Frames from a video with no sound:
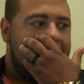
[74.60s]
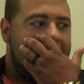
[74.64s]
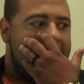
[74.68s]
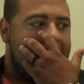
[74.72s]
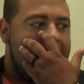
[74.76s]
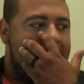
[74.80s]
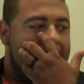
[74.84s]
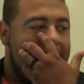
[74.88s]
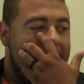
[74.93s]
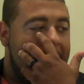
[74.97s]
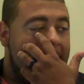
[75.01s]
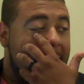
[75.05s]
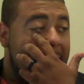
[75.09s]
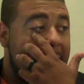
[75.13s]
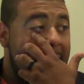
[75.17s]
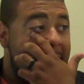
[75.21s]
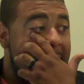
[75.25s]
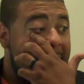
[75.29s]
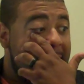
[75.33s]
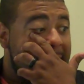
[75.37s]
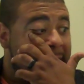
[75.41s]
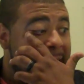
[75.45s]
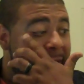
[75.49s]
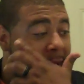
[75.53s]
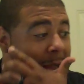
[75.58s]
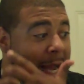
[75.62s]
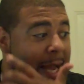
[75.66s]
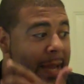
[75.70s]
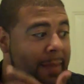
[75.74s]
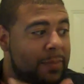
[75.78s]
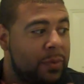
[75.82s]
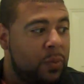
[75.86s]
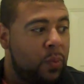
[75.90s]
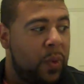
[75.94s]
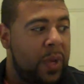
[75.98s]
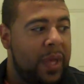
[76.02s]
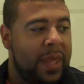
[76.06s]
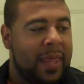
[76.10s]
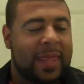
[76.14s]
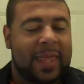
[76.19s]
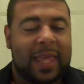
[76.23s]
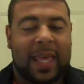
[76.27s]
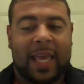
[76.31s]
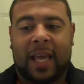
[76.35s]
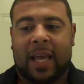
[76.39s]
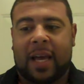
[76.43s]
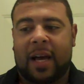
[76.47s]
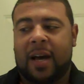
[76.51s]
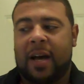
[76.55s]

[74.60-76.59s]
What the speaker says: And a lot of times we think